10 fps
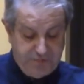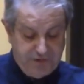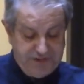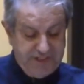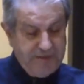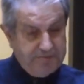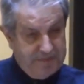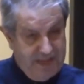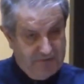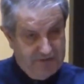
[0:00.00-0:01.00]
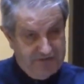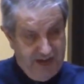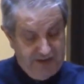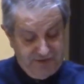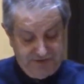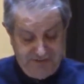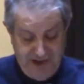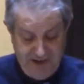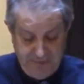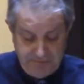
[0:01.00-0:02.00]
mercy, that refiner's
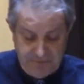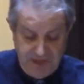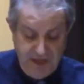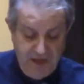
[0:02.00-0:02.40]
fire,